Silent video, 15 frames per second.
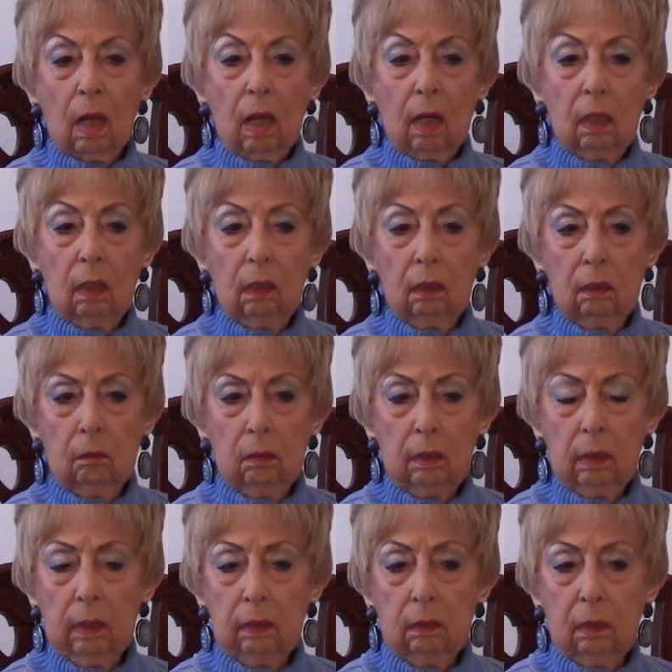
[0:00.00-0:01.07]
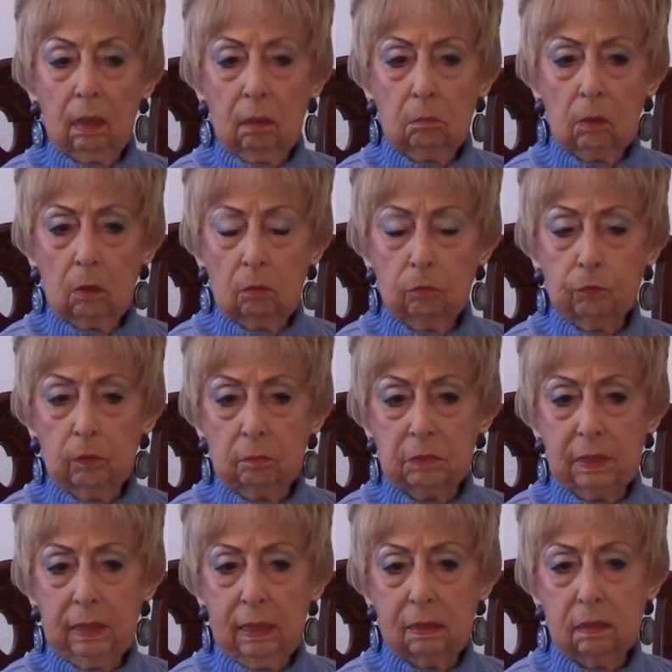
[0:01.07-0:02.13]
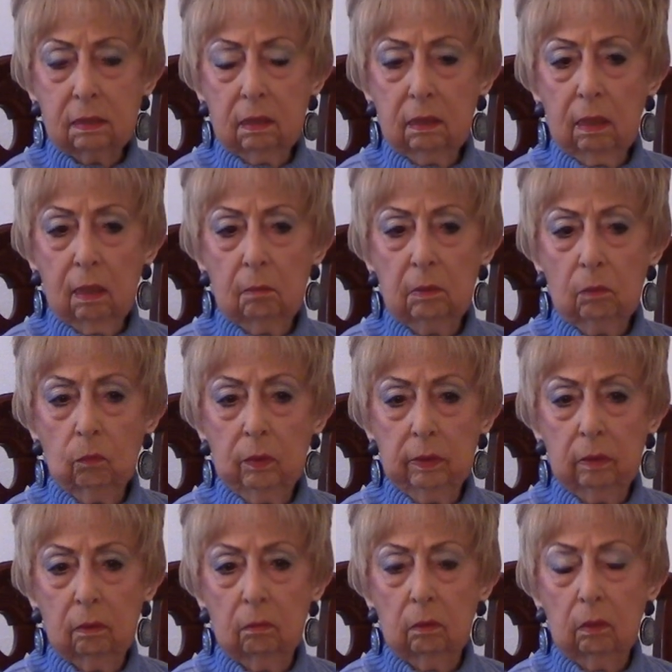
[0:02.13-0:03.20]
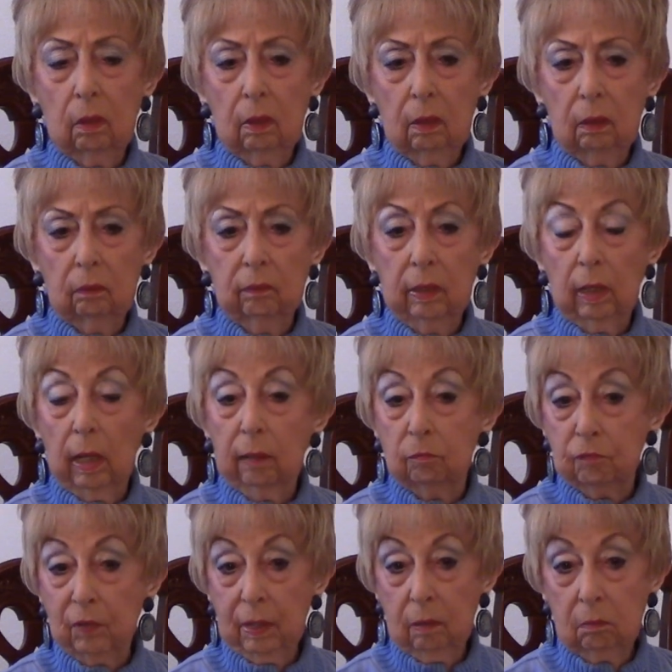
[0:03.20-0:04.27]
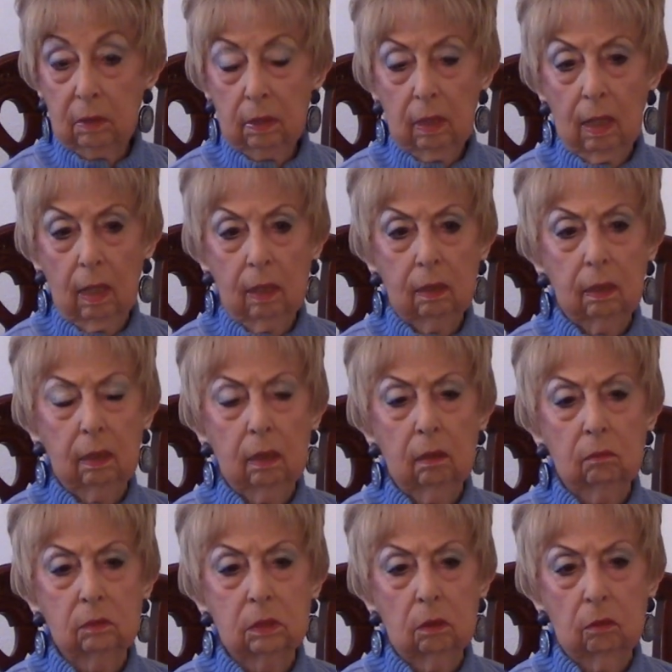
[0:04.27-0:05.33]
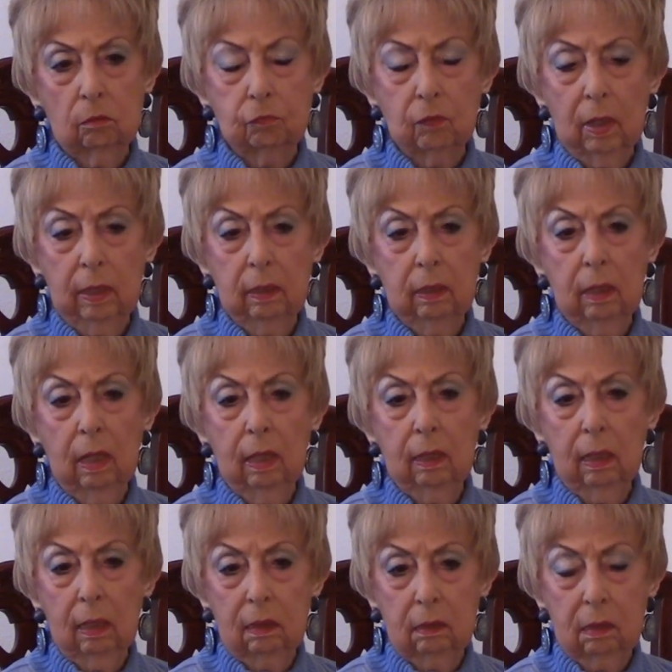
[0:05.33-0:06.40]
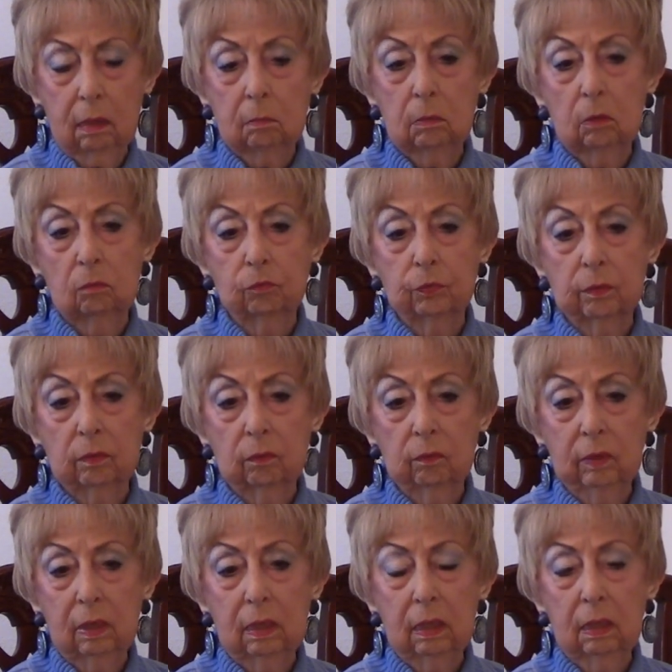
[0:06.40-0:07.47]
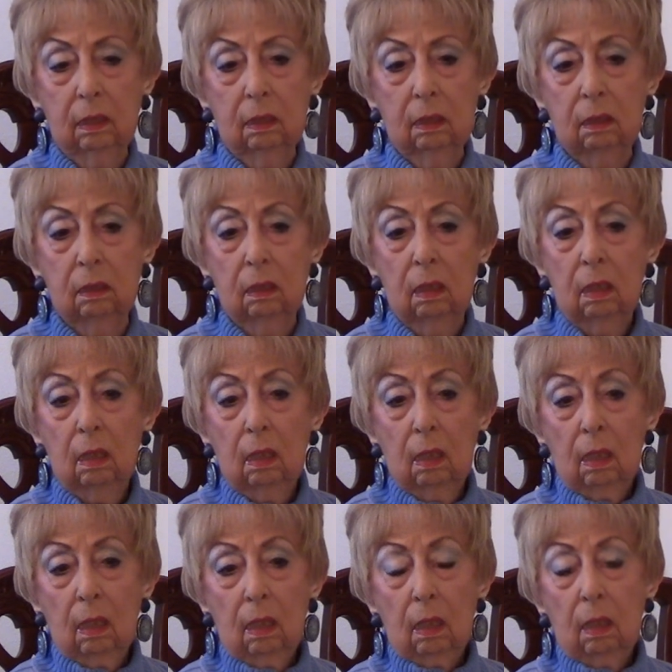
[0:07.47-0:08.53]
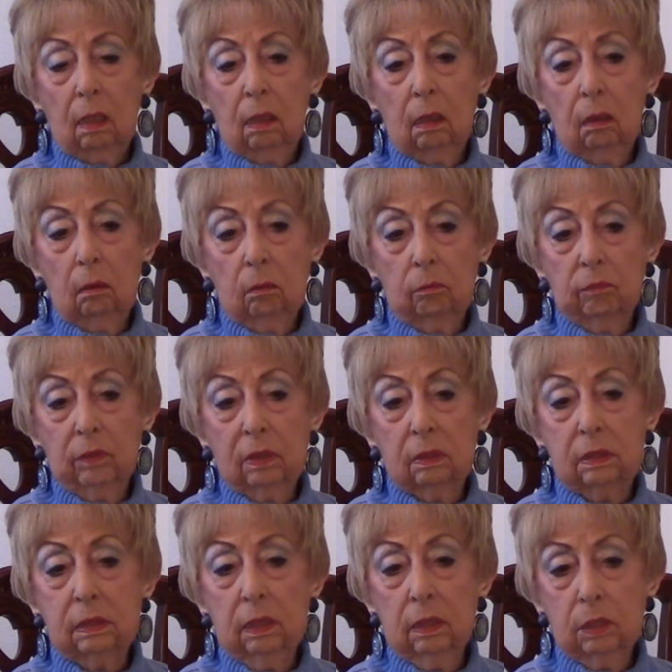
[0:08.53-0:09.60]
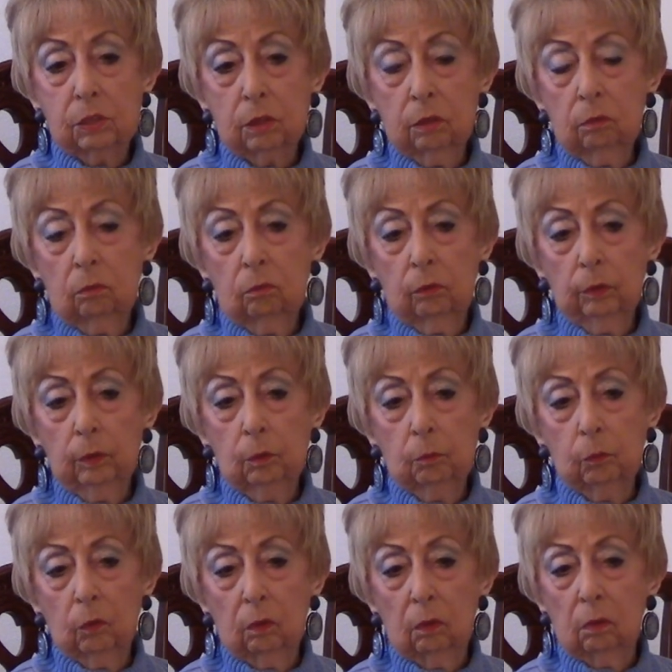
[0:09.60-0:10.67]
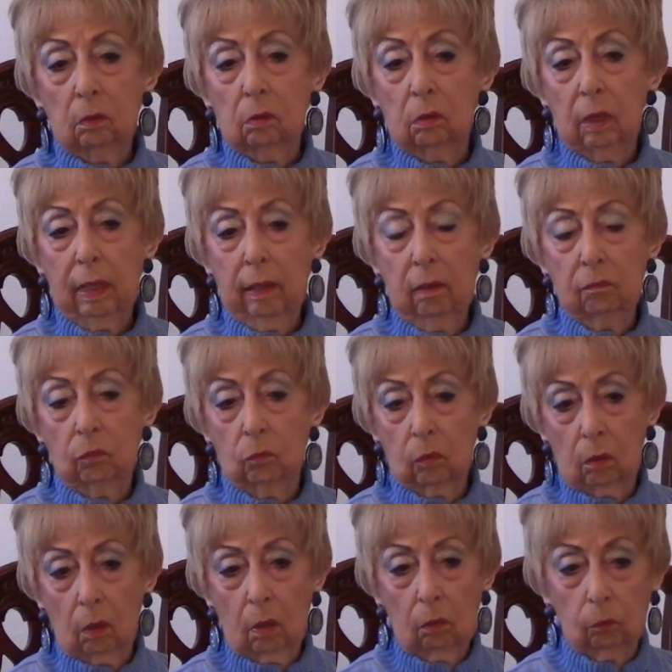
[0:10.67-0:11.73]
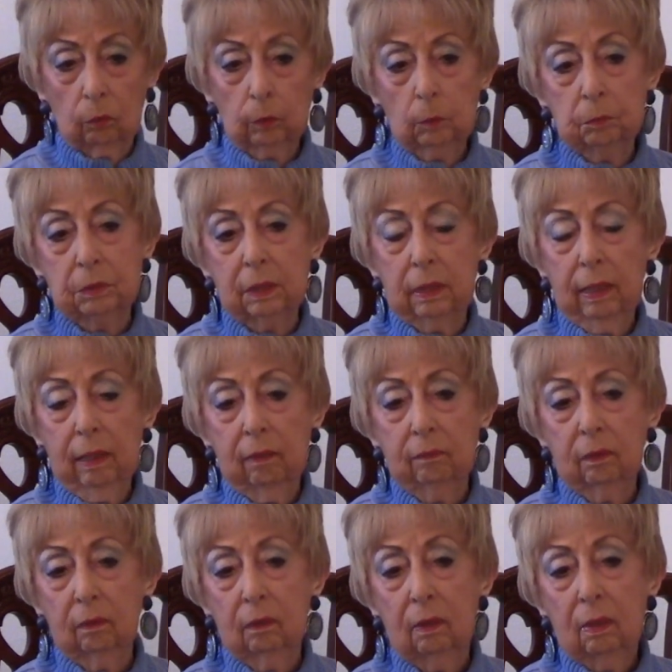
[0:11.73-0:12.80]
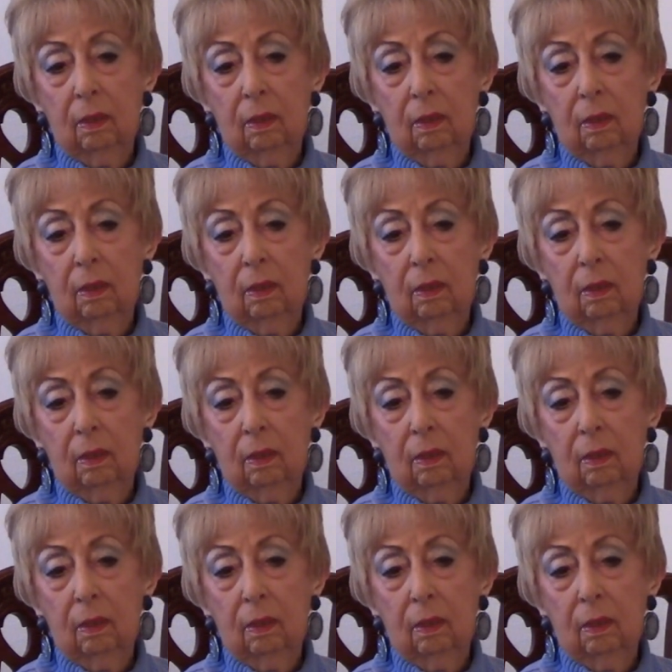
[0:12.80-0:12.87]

I had come home from TSCW one. They had family night, and it was on a Friday night. I had come home for the weekend, and the Sunday school group were all grouped together,